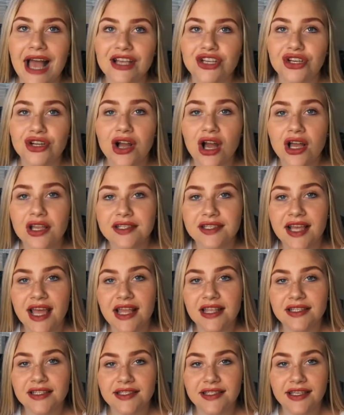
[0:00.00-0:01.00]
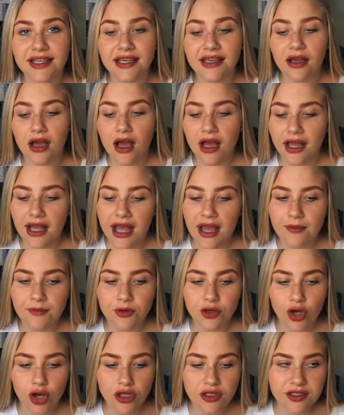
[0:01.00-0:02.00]
As you guys can see, I
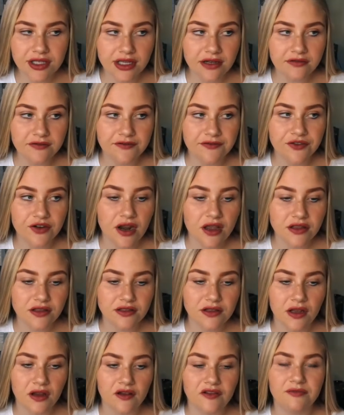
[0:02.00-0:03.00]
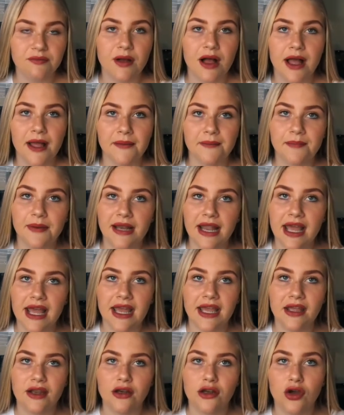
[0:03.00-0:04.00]
am not in front of my
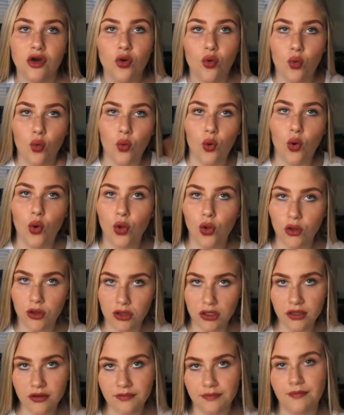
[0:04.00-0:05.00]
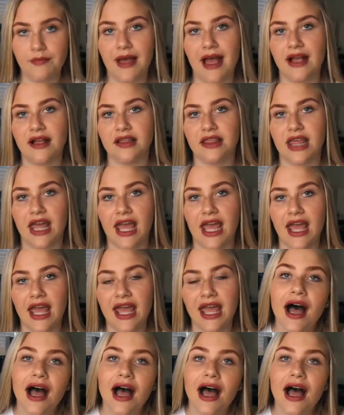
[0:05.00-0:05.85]
plain wall back there.